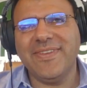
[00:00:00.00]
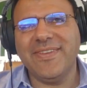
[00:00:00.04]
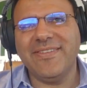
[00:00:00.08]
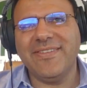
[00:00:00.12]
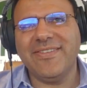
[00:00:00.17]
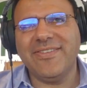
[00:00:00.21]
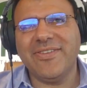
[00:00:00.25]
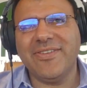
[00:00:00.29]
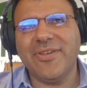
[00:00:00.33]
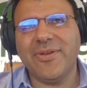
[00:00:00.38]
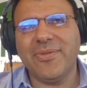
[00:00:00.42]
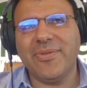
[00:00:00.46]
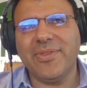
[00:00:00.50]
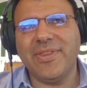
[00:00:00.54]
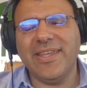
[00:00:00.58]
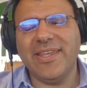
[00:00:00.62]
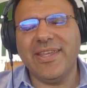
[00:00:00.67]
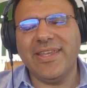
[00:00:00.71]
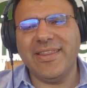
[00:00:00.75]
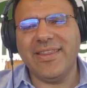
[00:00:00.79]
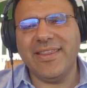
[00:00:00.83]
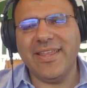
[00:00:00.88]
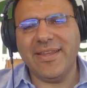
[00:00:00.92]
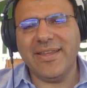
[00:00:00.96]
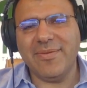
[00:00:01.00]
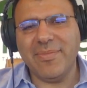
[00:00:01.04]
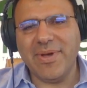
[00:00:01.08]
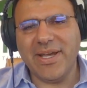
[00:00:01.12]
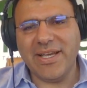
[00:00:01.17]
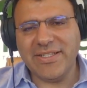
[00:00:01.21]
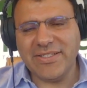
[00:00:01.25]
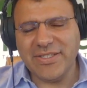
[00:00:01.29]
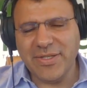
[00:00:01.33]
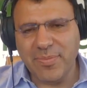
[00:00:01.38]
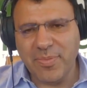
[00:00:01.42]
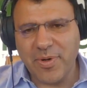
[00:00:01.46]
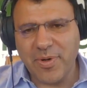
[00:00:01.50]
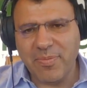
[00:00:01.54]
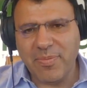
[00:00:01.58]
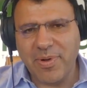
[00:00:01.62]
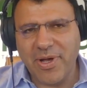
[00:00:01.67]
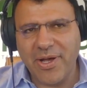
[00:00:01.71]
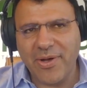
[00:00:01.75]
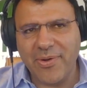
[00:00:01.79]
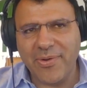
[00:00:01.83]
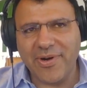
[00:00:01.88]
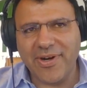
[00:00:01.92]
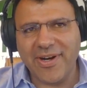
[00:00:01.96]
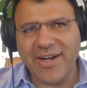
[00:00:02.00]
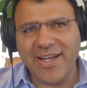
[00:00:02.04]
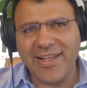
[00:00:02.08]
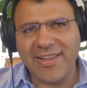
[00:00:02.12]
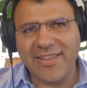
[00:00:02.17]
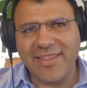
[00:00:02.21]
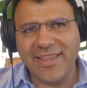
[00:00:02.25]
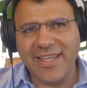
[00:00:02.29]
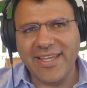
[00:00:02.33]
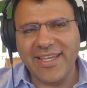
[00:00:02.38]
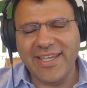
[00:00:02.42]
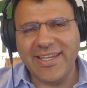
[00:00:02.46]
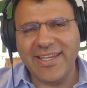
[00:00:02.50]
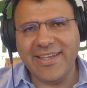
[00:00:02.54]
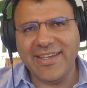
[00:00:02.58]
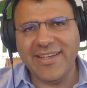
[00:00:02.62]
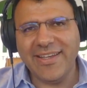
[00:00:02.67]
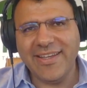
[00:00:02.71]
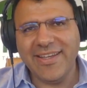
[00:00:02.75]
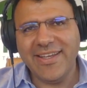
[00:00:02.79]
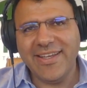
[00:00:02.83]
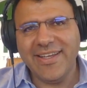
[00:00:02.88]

So then my superpower, I think,